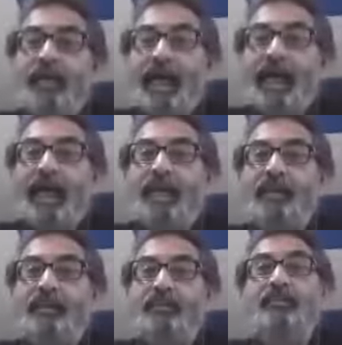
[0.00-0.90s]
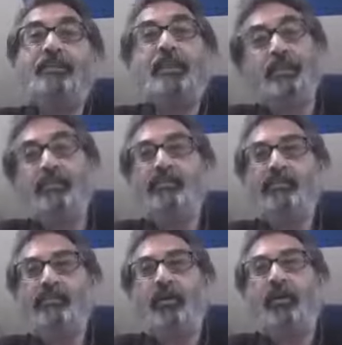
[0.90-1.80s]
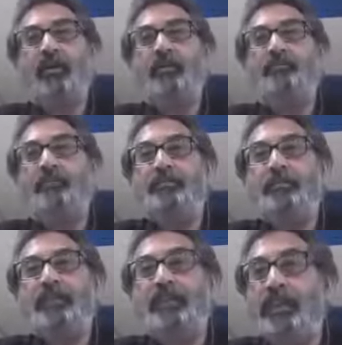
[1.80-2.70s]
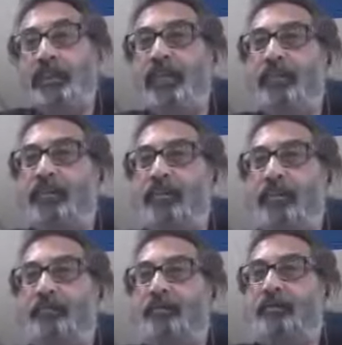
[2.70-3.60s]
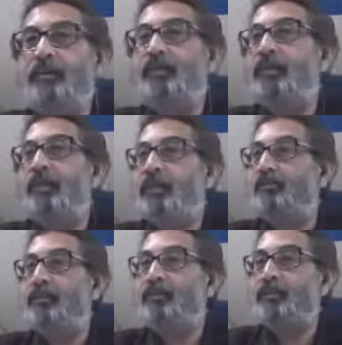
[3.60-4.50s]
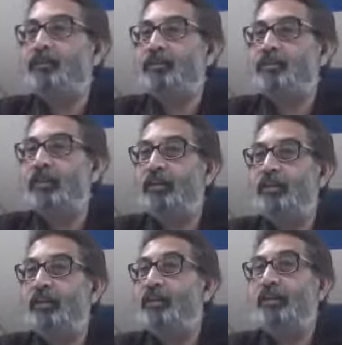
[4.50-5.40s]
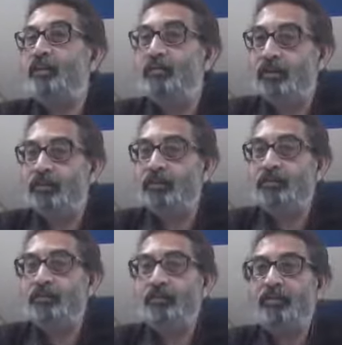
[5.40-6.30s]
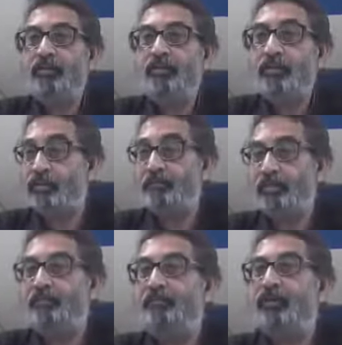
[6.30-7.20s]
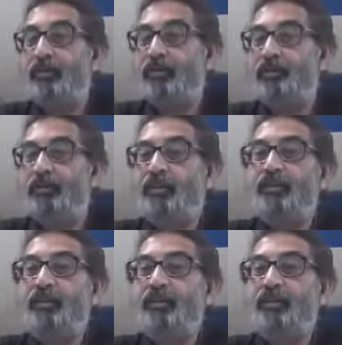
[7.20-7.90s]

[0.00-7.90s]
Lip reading: And since all the teaching is done in the government medical colleges or the government hospitals,